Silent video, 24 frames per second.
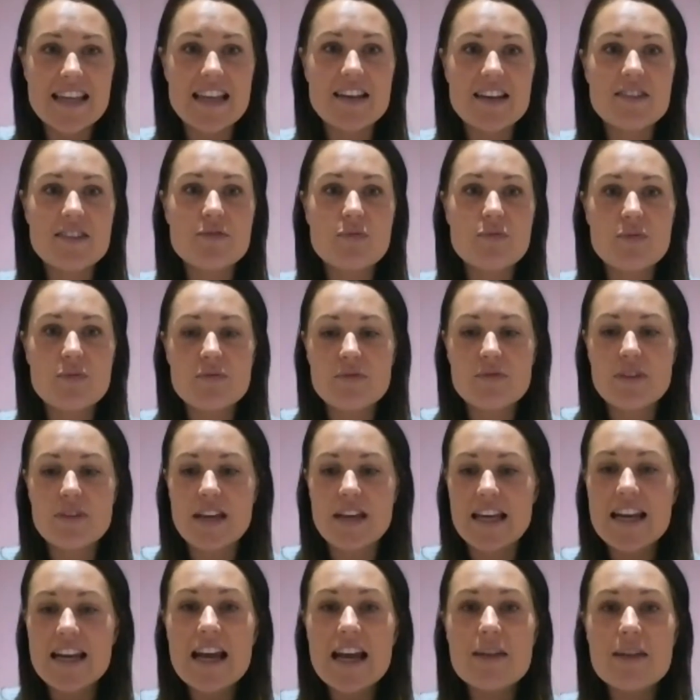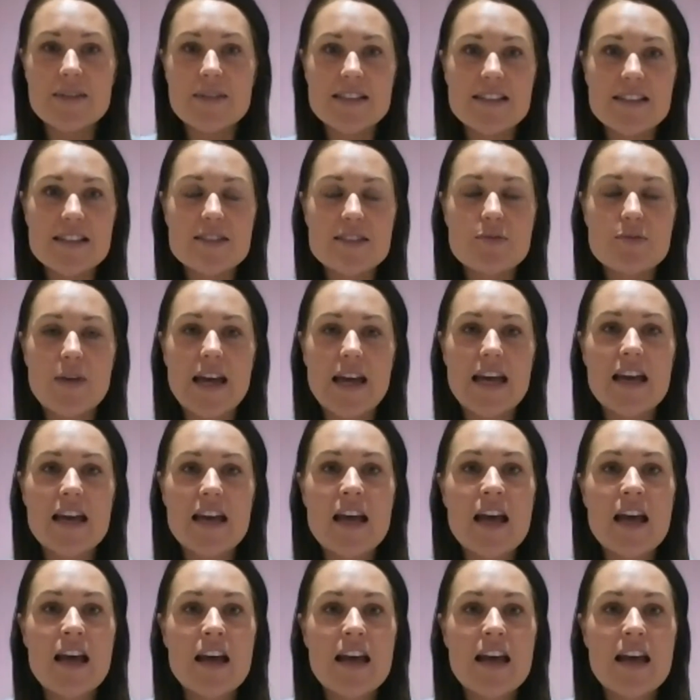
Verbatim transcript: in in our business where